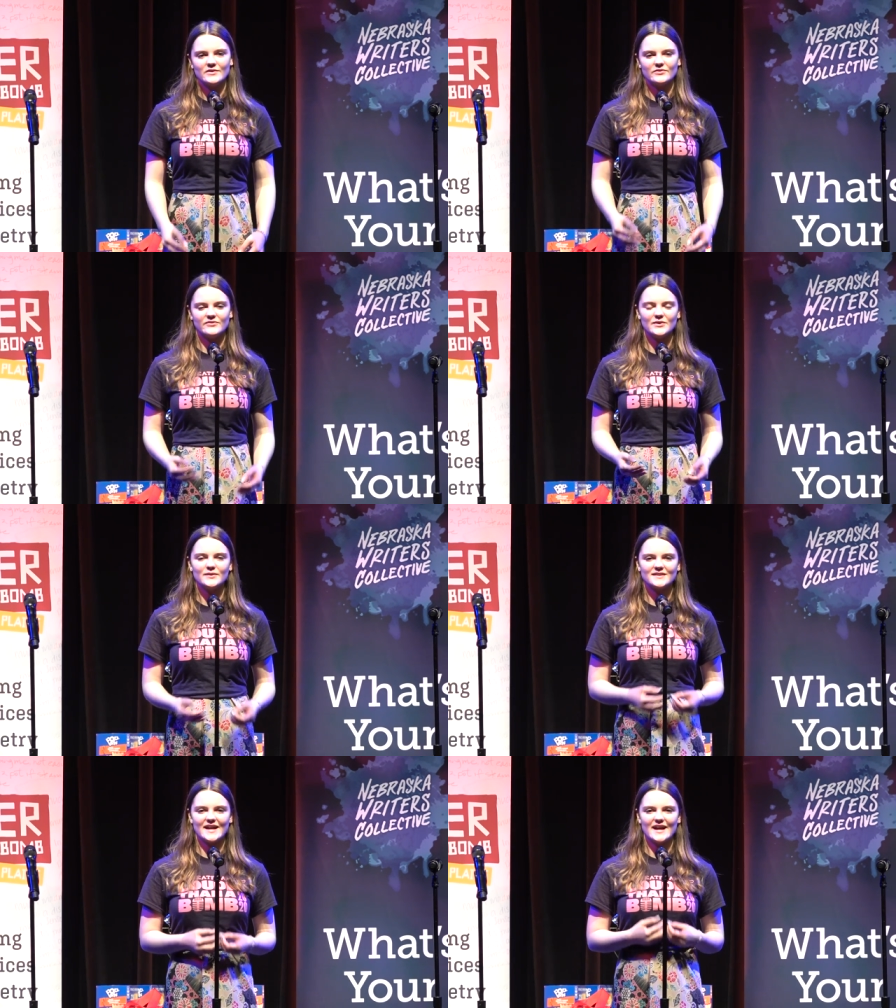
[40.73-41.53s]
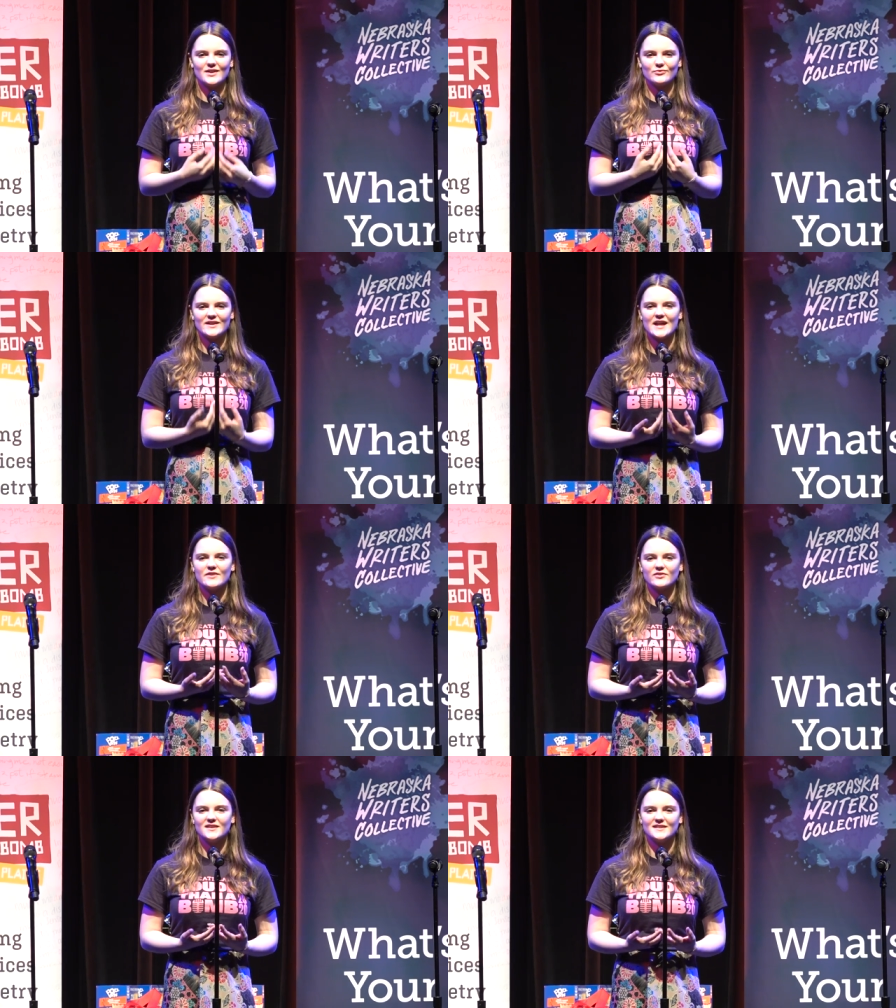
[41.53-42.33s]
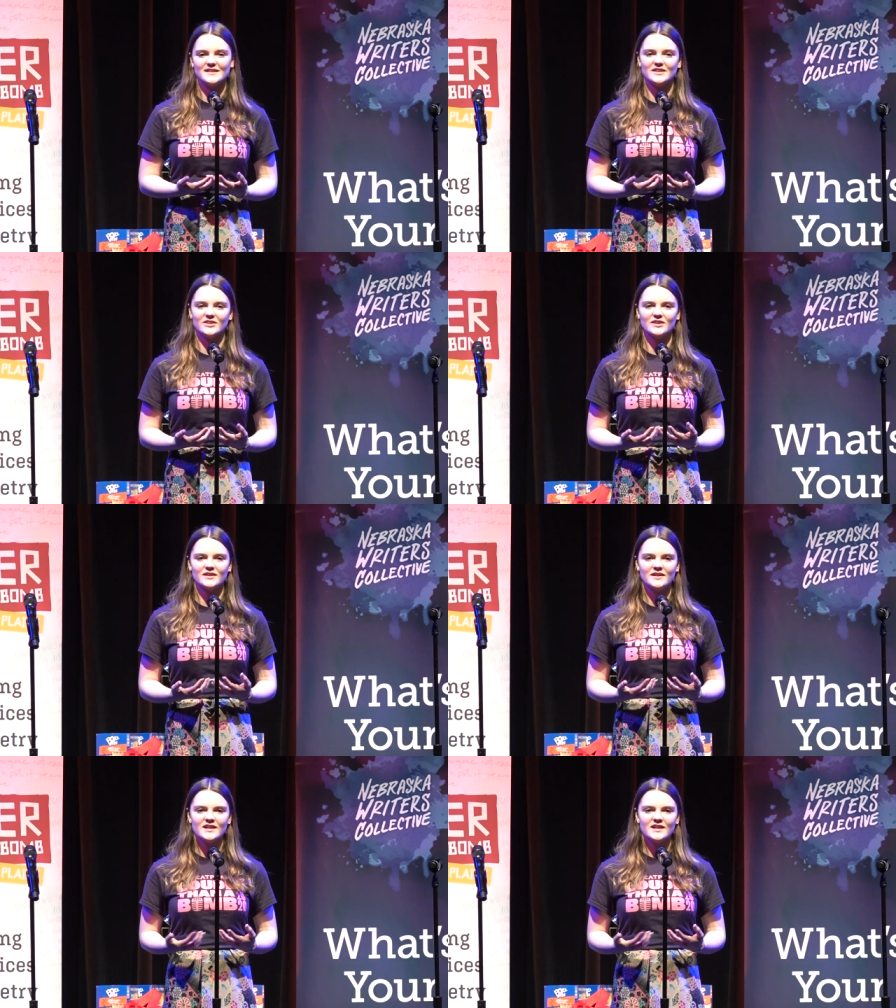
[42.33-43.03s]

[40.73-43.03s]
Fear was that I'd run out of concealer.